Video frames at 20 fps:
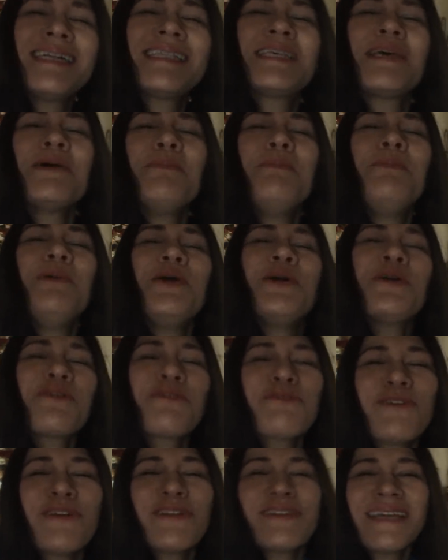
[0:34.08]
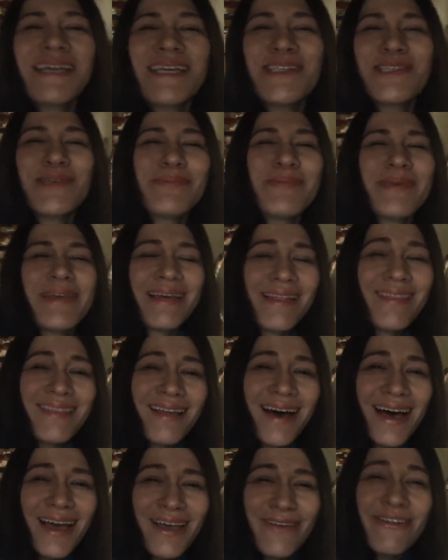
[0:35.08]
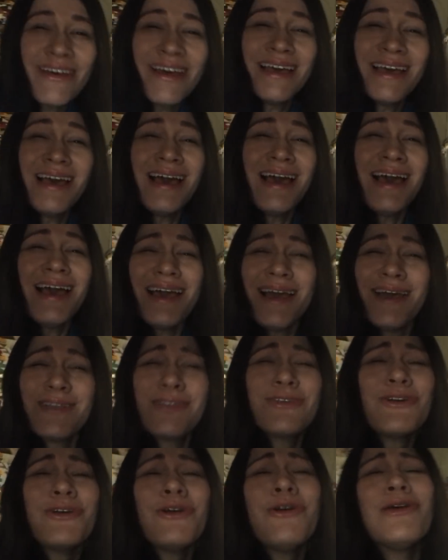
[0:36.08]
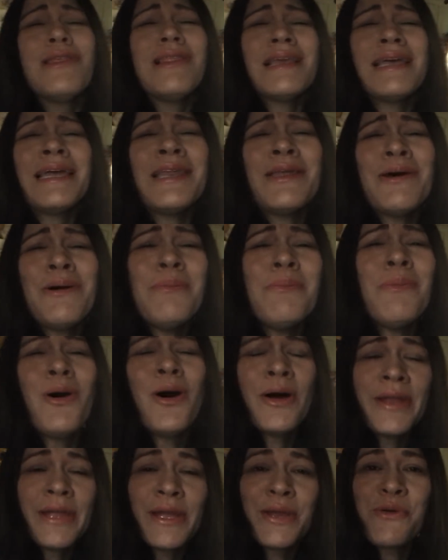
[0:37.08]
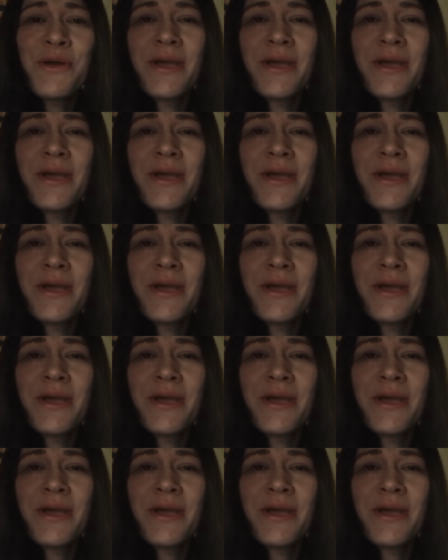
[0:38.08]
It's a beautiful day to be alive. It's early in the morning,